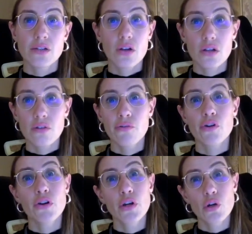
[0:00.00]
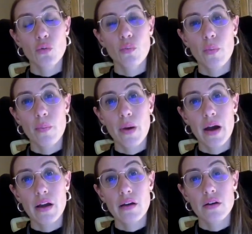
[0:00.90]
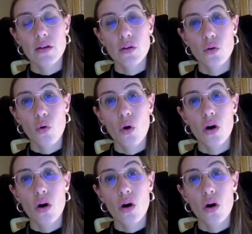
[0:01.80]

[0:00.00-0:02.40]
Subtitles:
not only for EU